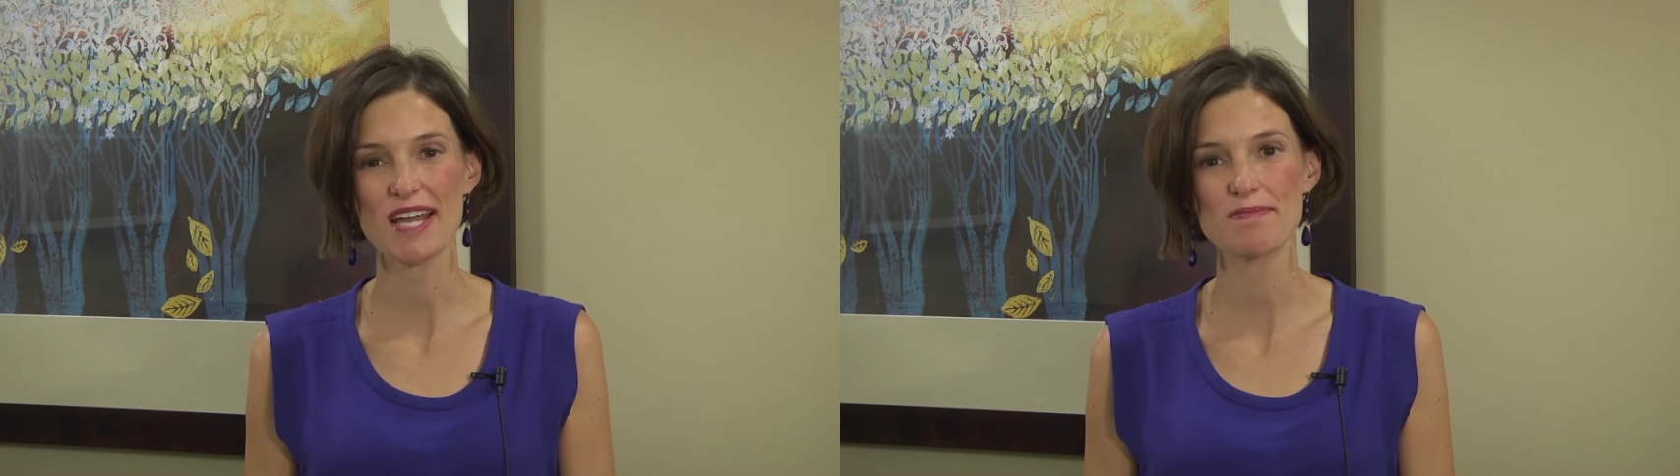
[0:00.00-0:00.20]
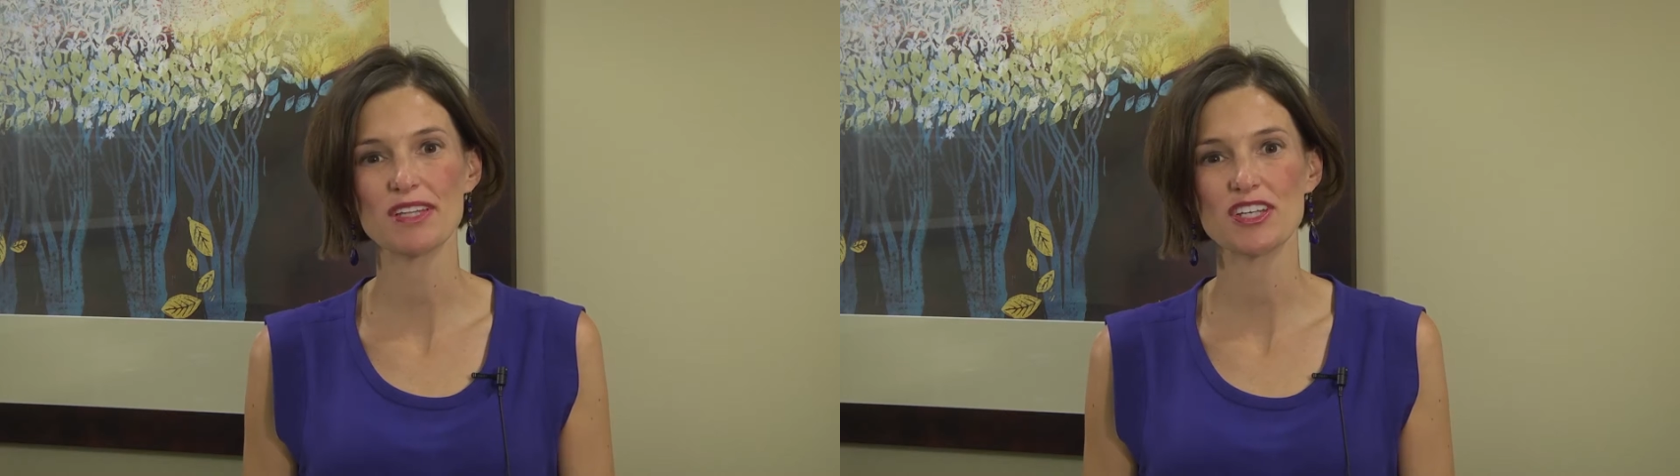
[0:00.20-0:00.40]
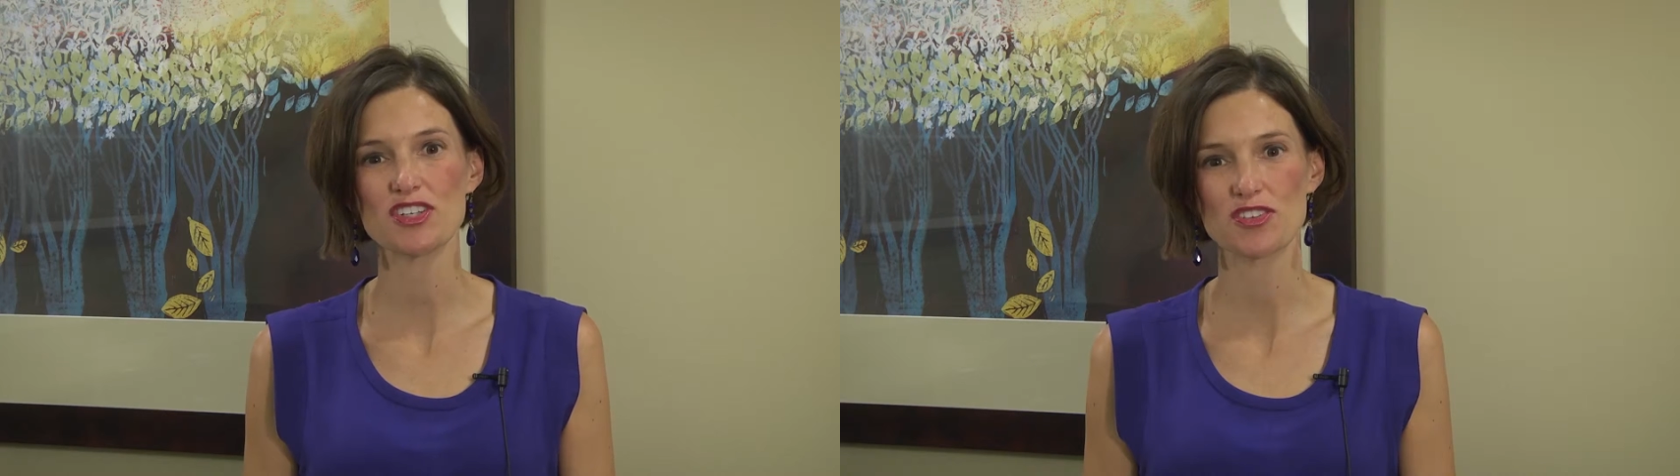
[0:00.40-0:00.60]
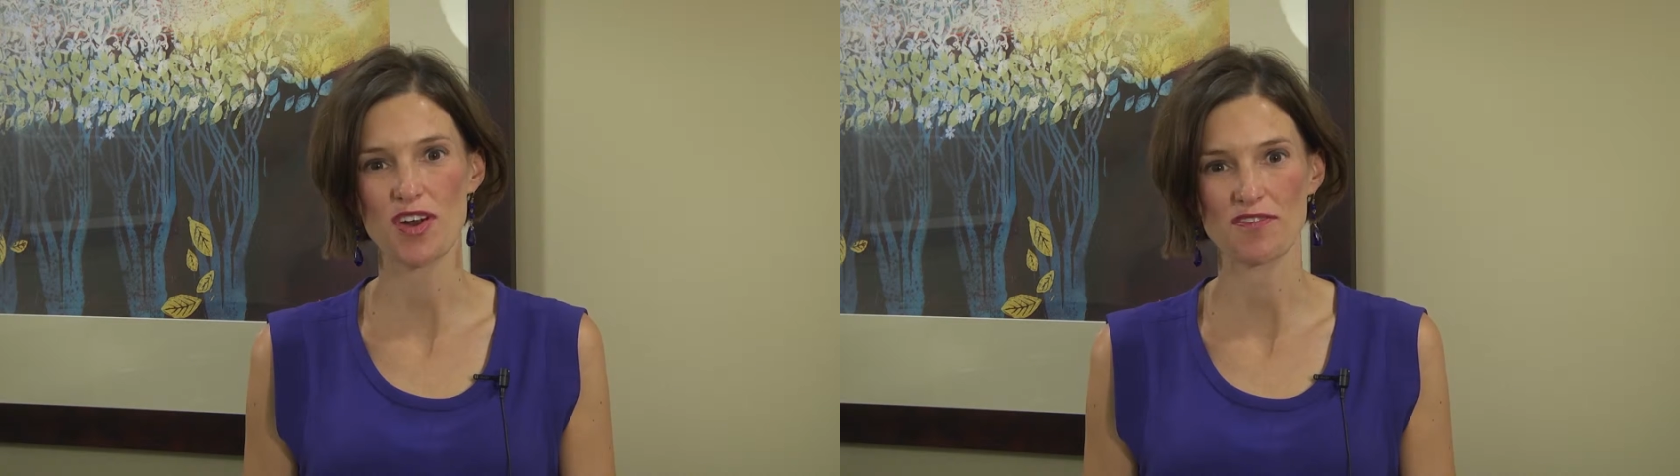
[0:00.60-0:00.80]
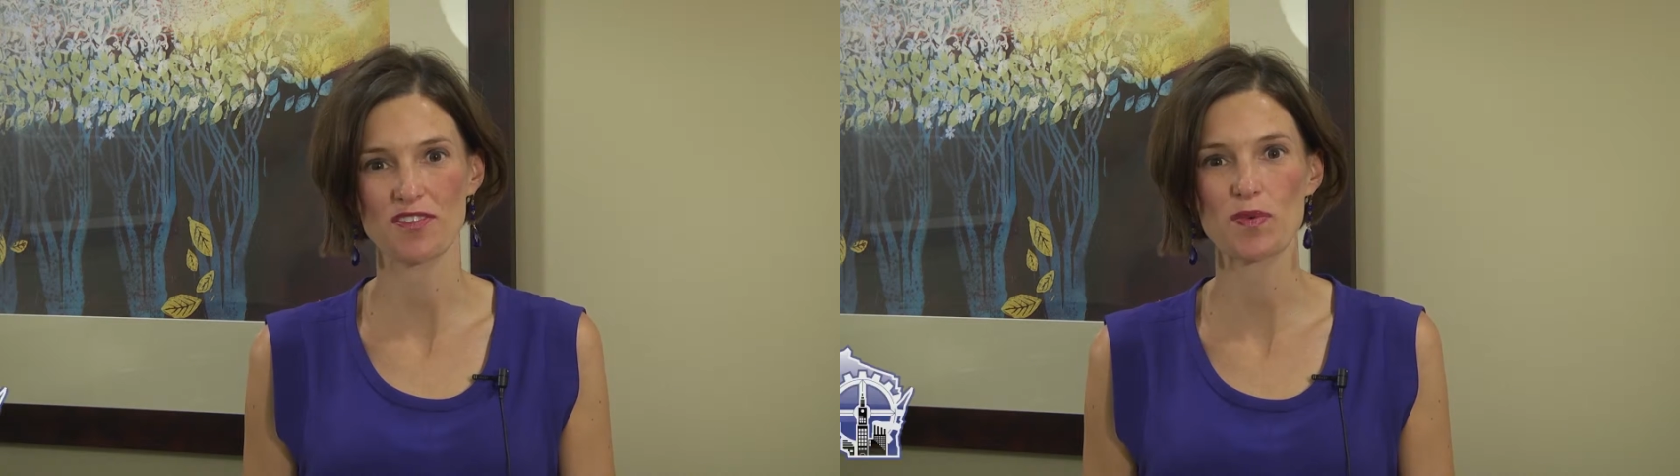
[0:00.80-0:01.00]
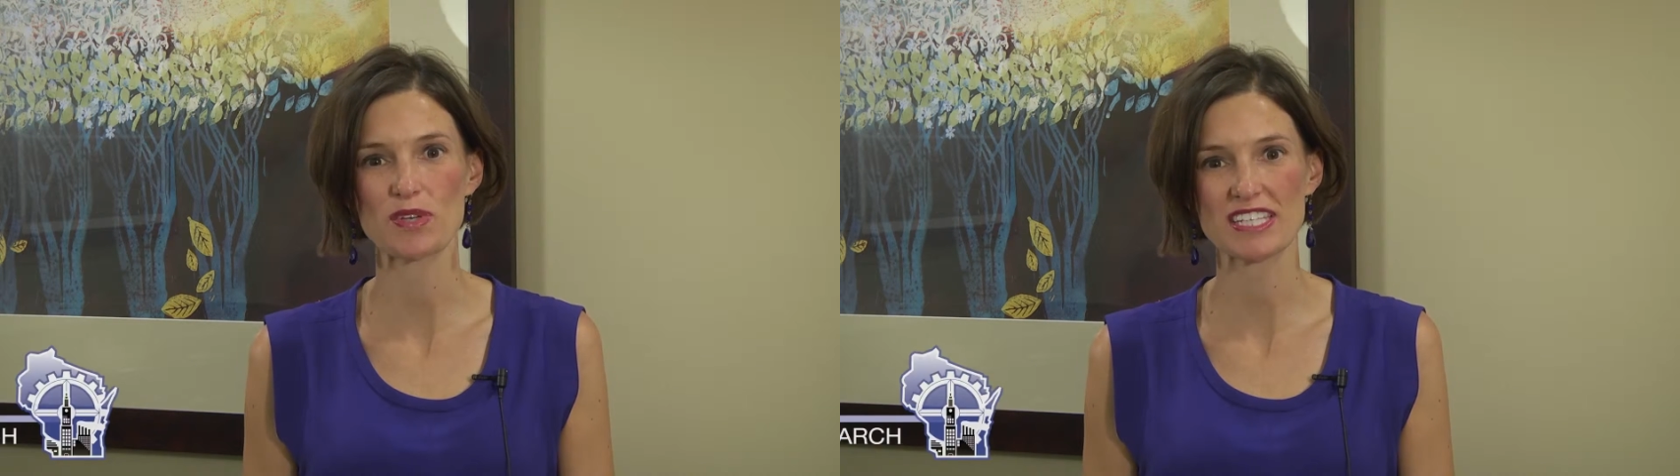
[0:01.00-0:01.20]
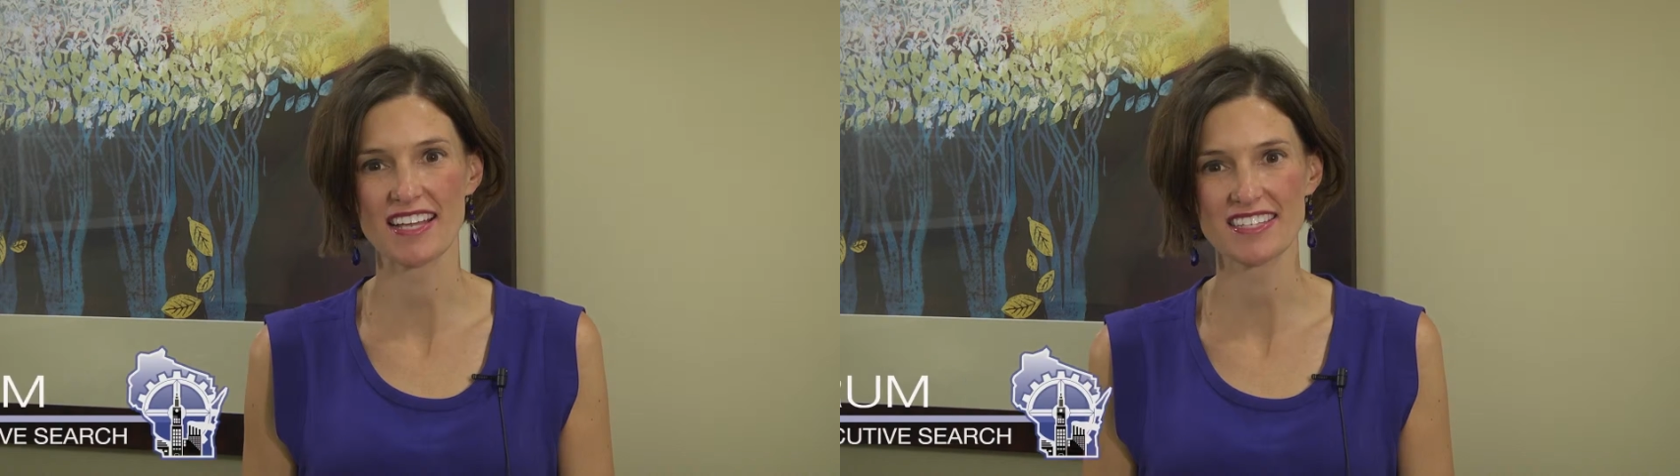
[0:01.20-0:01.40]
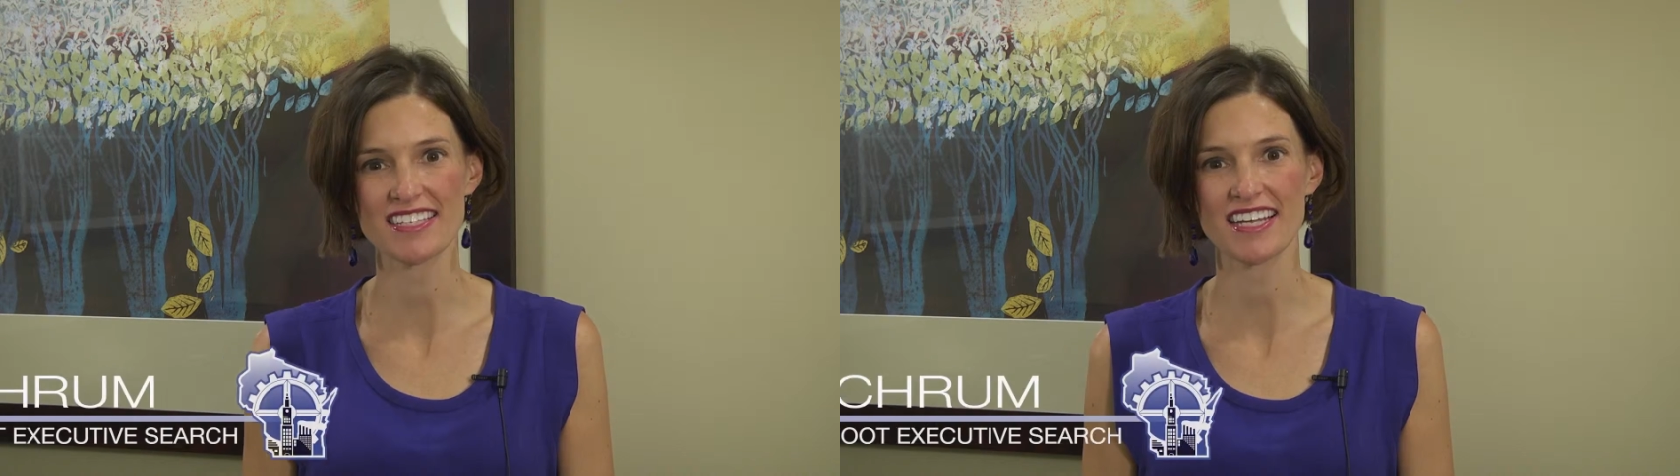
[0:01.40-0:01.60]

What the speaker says: I'm Liz Schrum for the Wisconsin